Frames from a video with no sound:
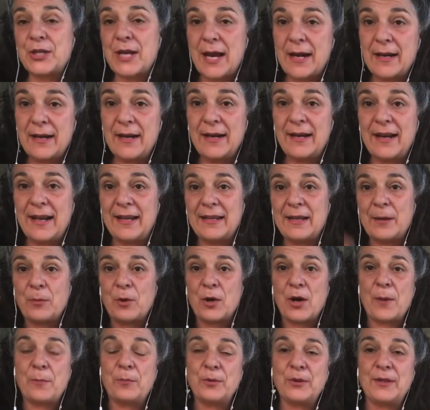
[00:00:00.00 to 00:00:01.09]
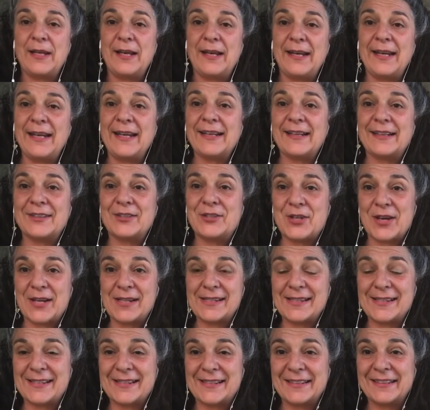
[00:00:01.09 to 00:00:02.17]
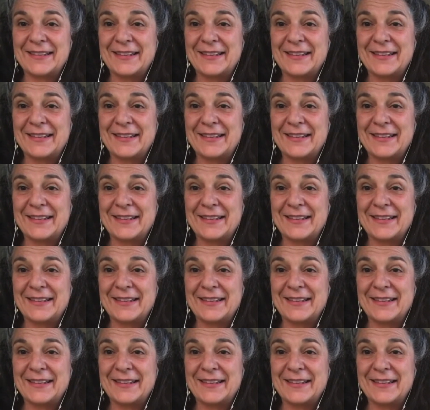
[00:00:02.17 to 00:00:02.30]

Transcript: channel and i'm gonna put the link just